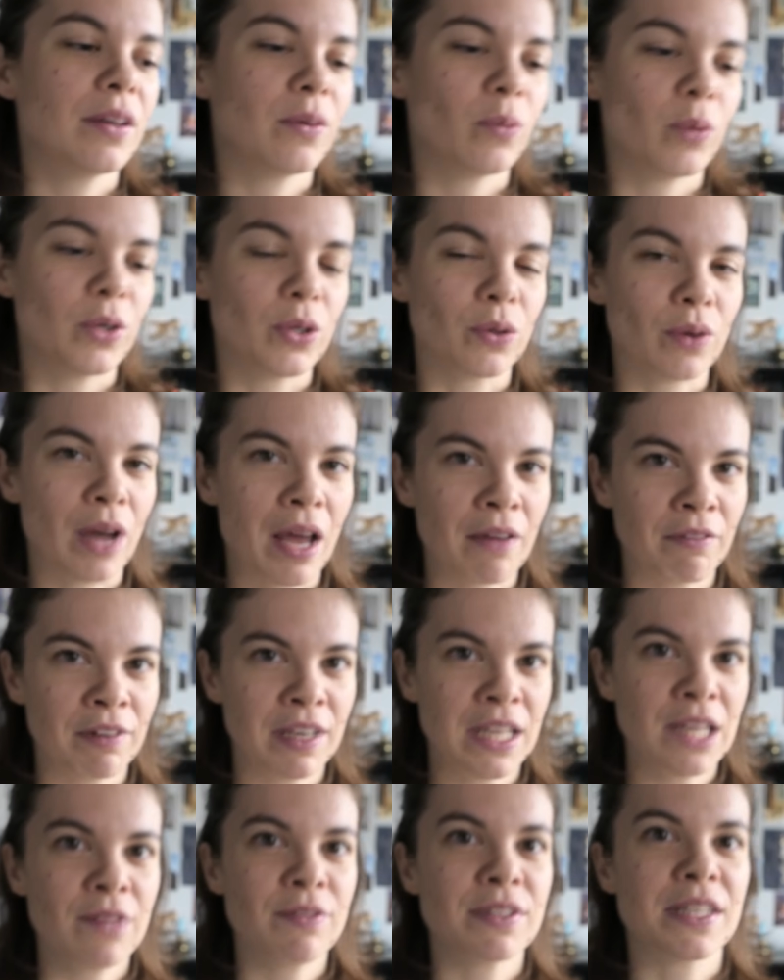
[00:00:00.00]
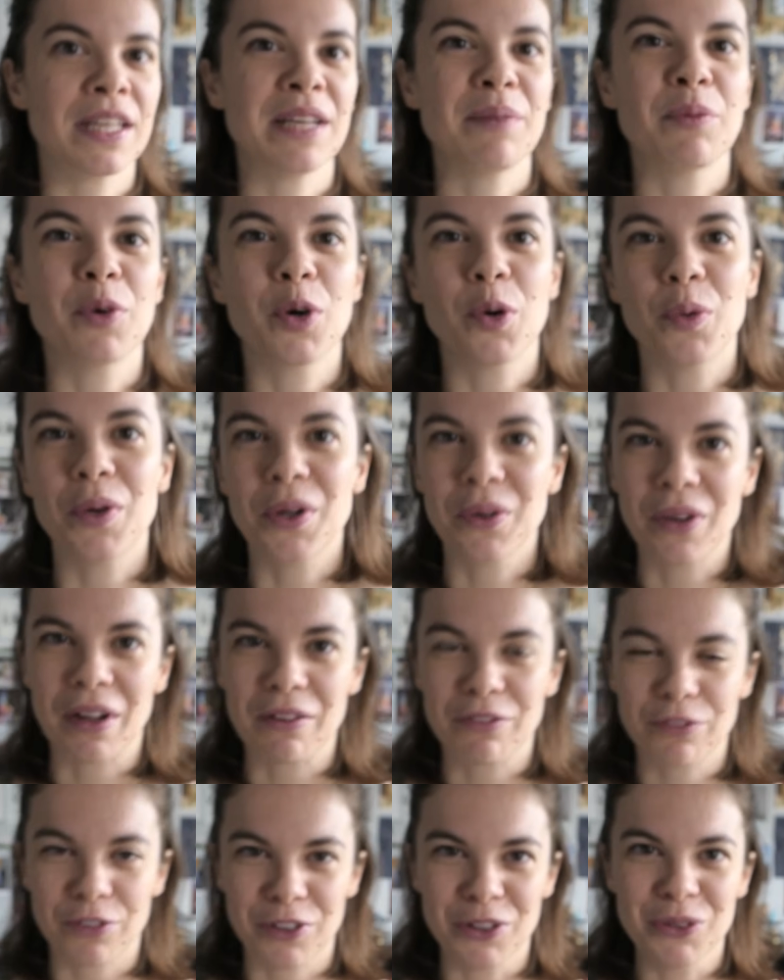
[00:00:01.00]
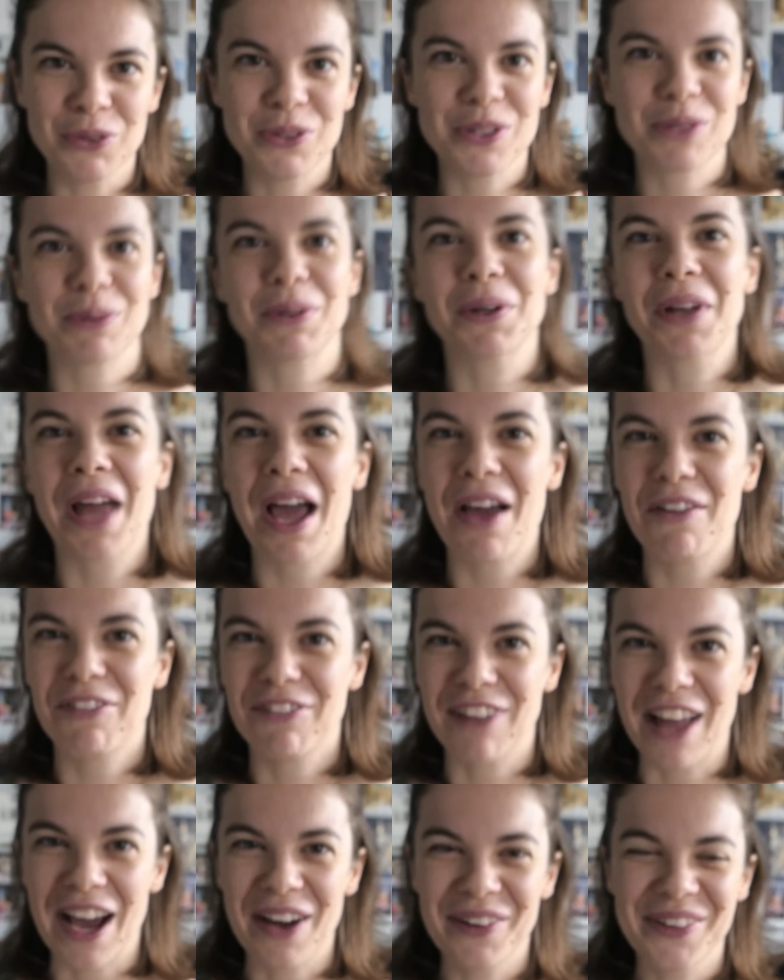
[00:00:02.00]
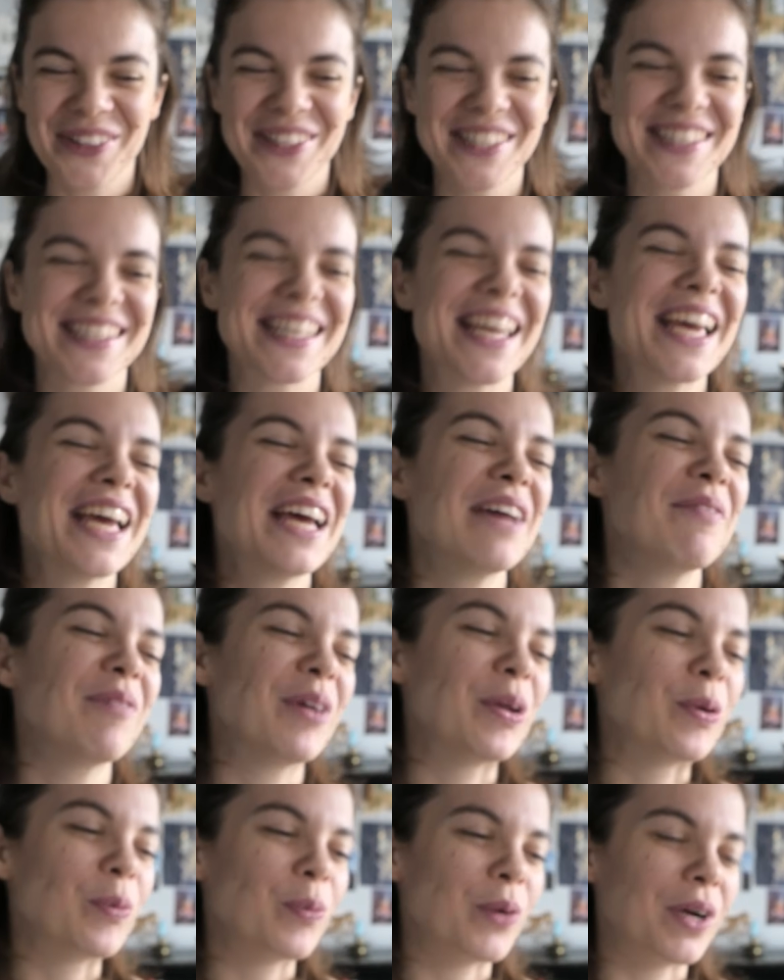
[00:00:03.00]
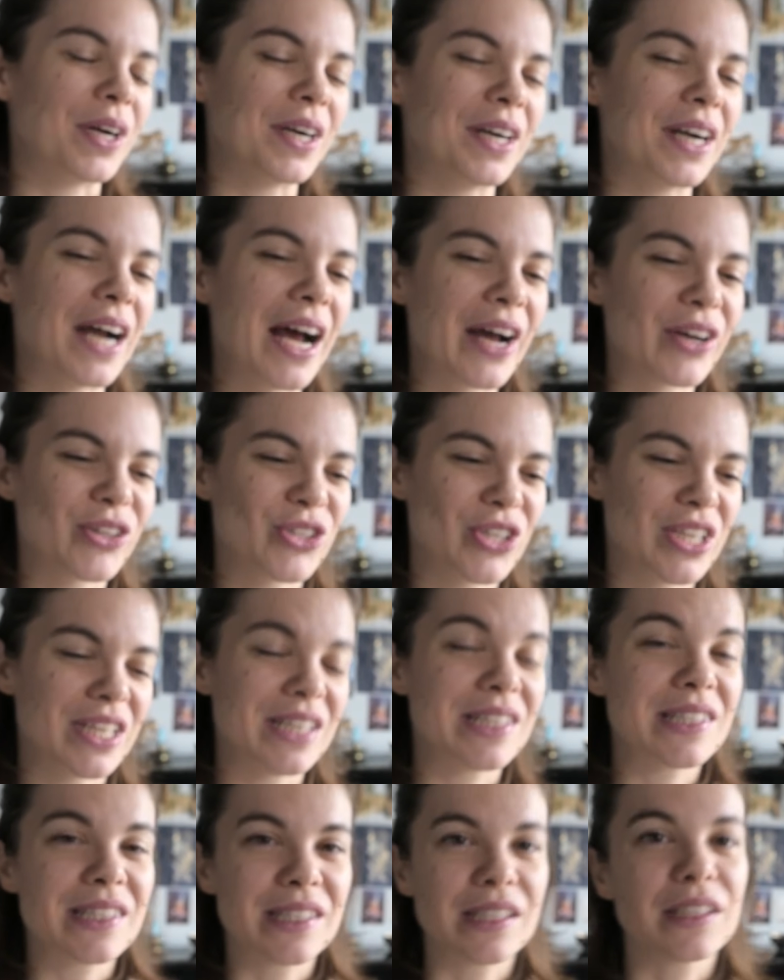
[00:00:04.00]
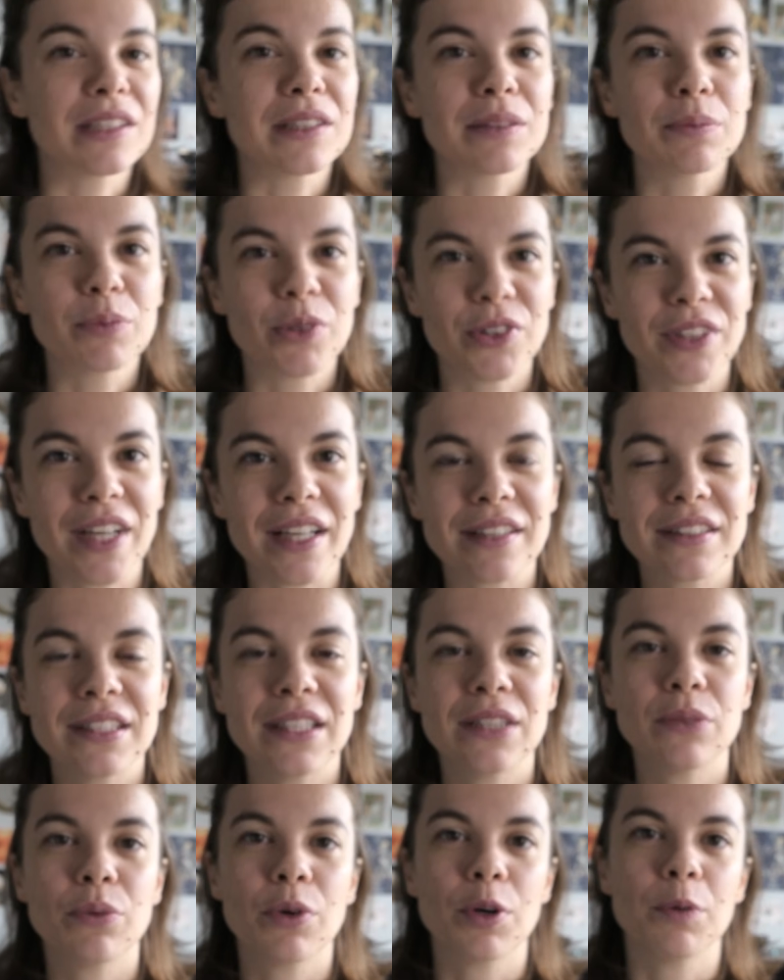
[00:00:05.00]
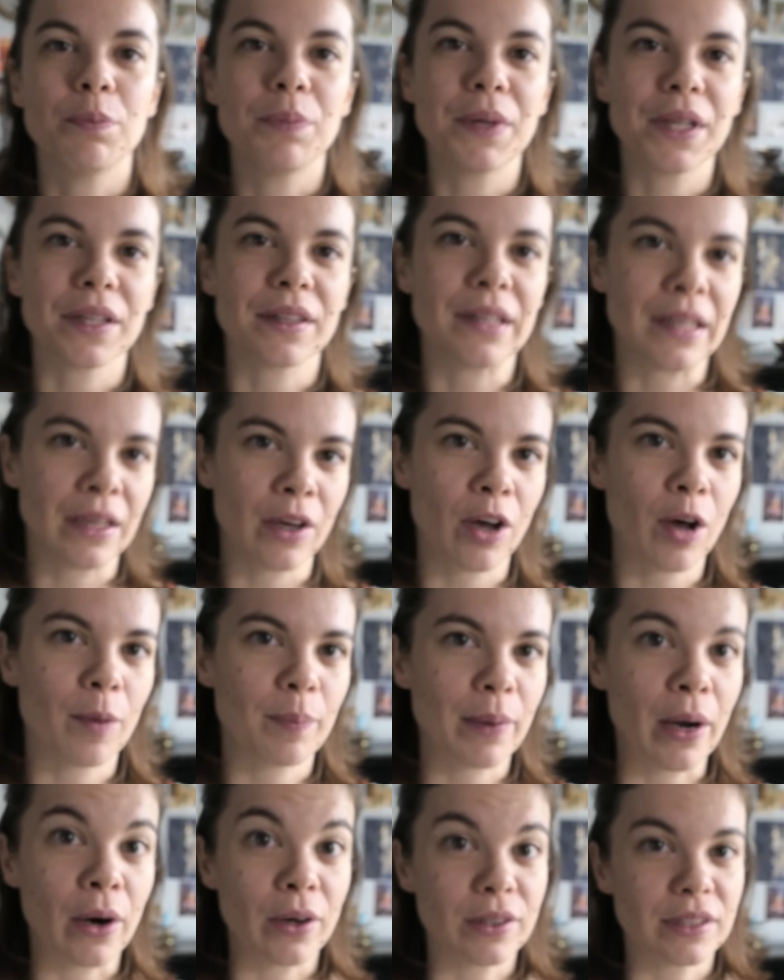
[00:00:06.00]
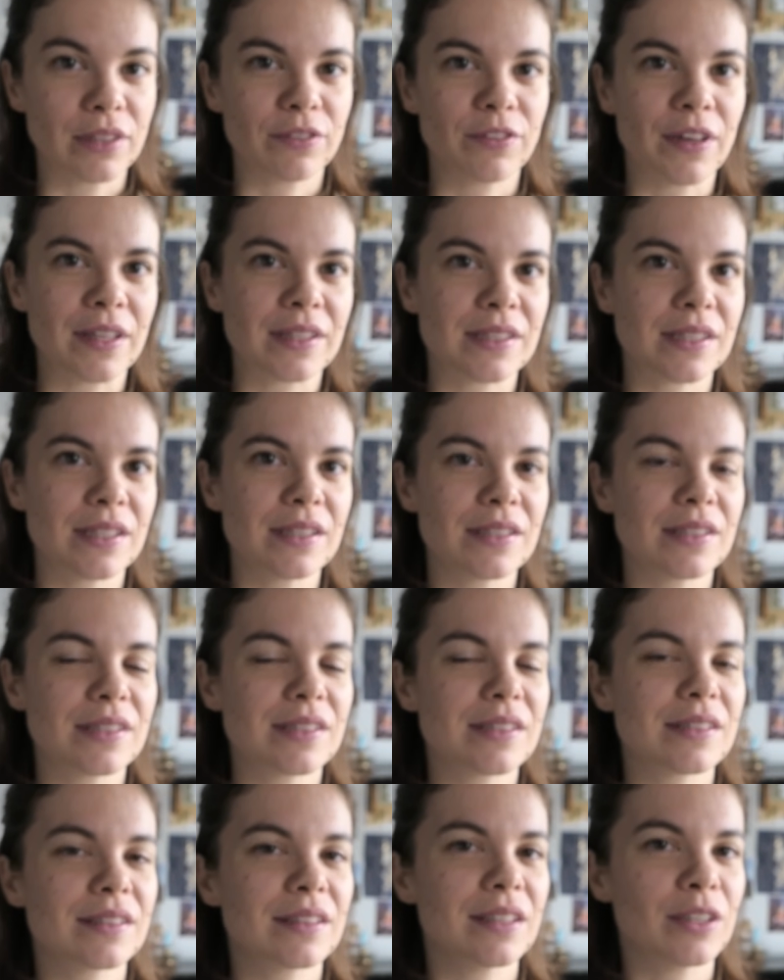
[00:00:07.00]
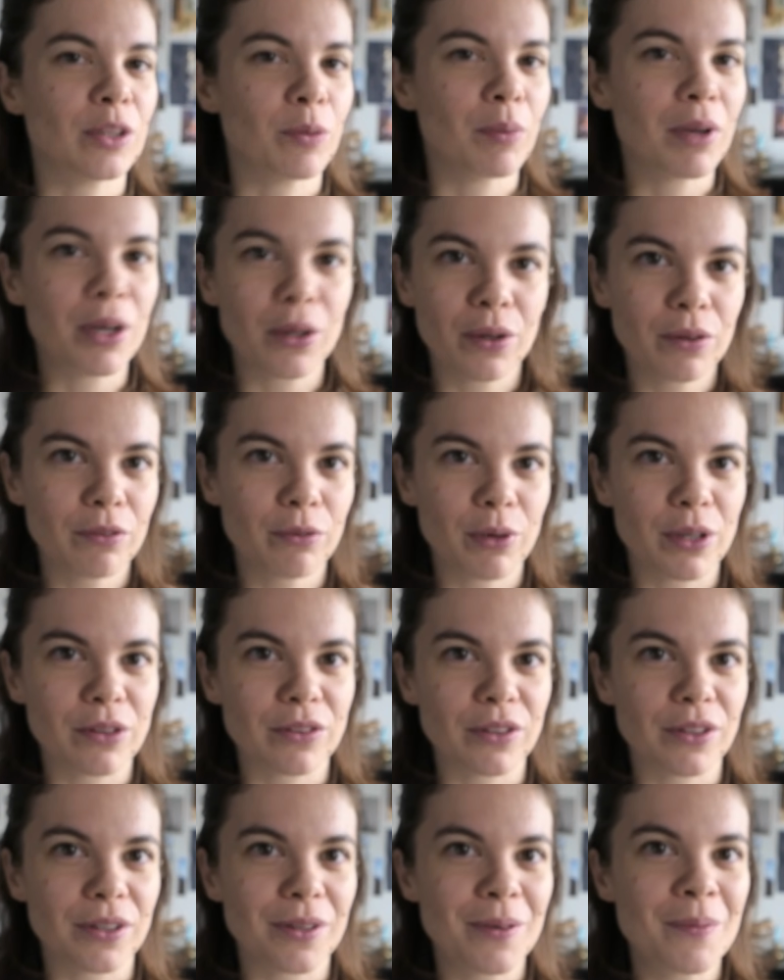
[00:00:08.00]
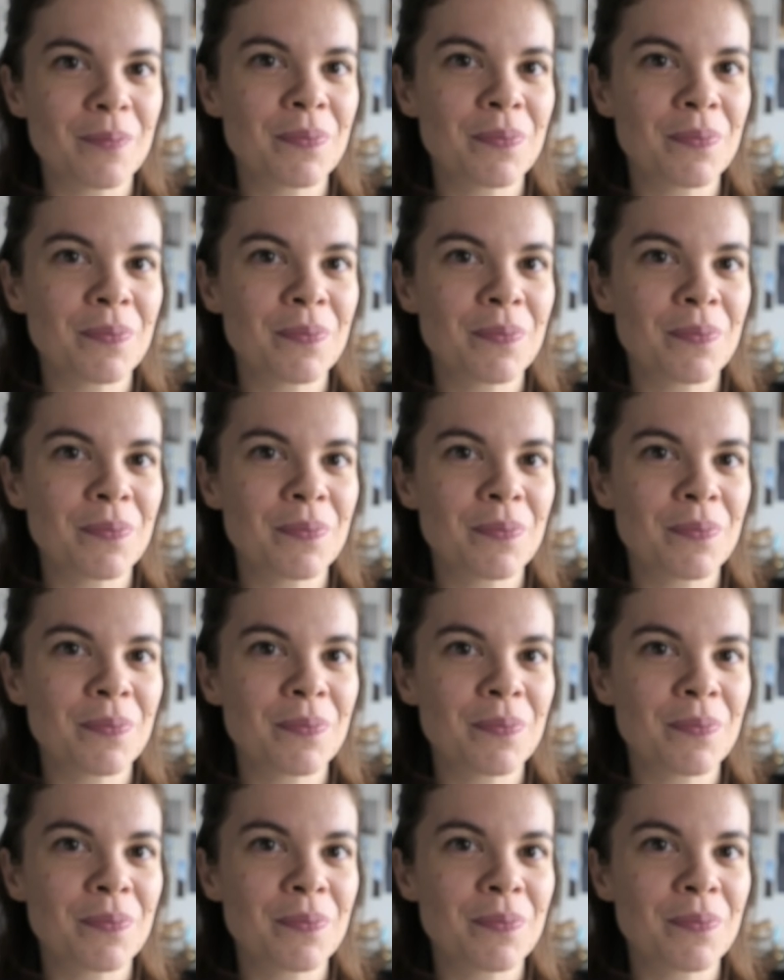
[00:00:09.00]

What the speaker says: We don't have leaves anymore, we don't have fruits, we don't have flowers, but we're actually still protected. We're building up our defenses in the middle of winter.